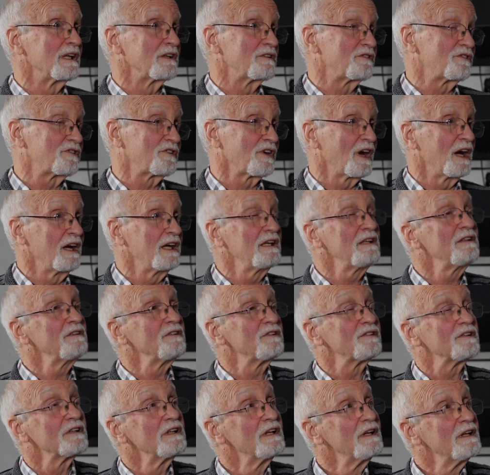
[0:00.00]
and a
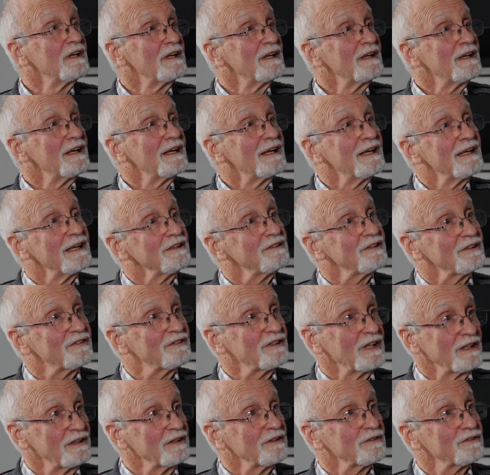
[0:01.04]
change. And she
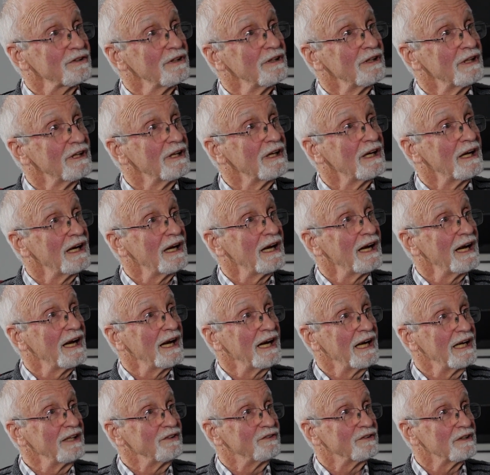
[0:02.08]
sent it to her
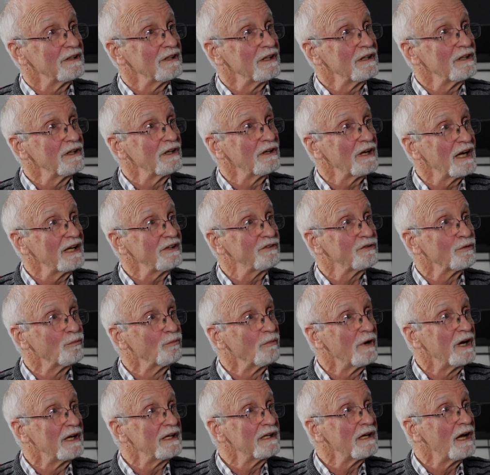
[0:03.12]
agent, and her
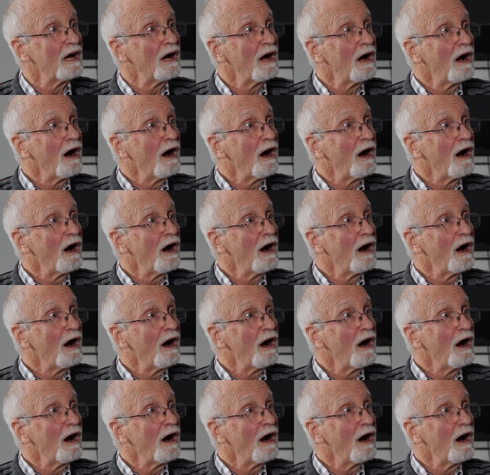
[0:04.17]
agent went,